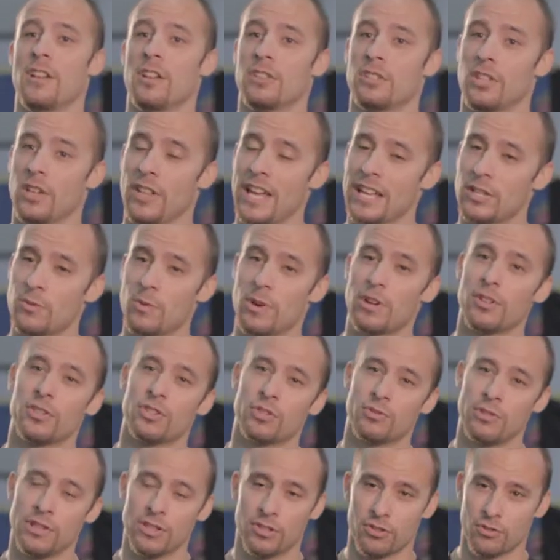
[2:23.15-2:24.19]
So that's where
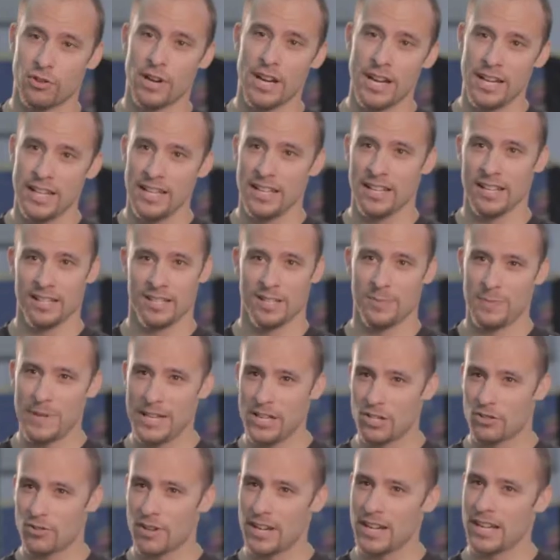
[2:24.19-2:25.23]
strength training and
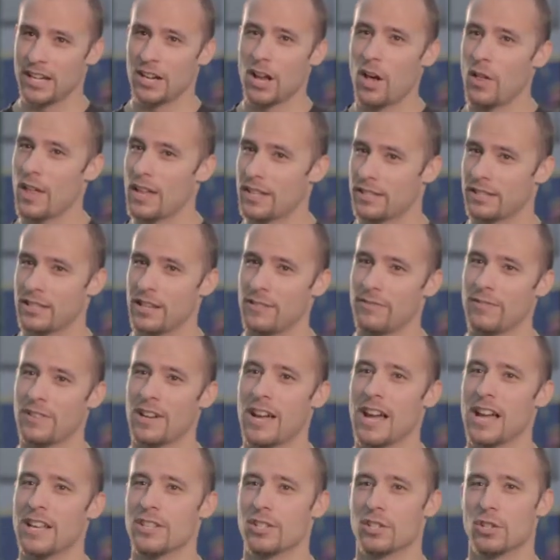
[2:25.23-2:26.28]
speed training and all that stuff in
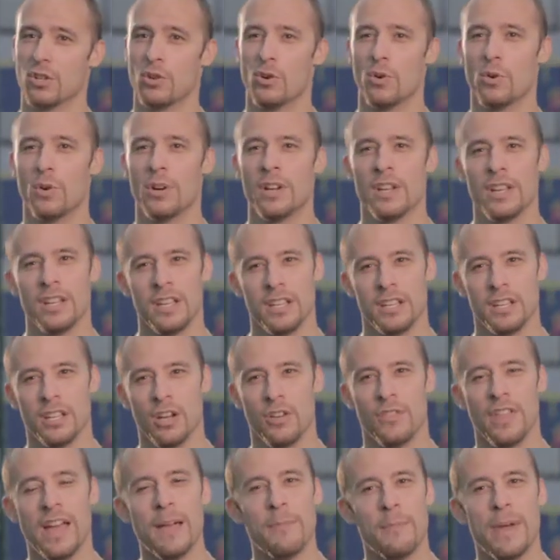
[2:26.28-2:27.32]
high school,
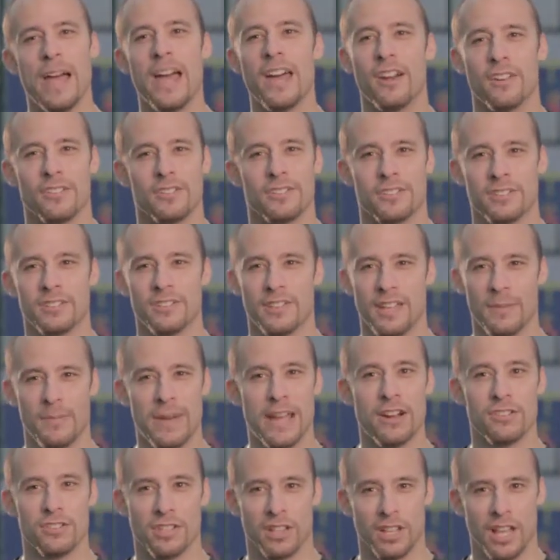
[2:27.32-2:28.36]
that matters. That
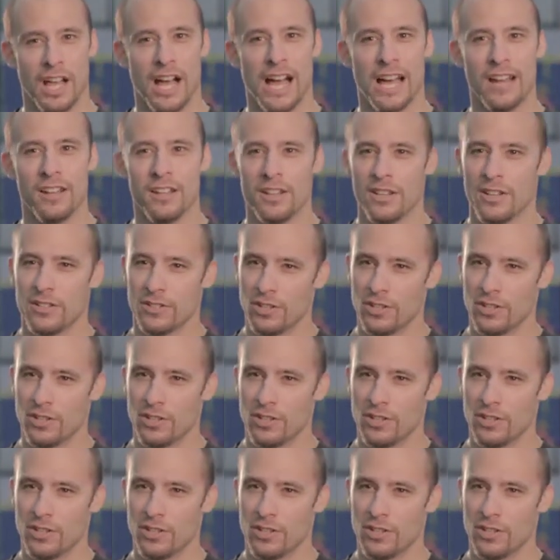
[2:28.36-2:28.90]
matters a lot.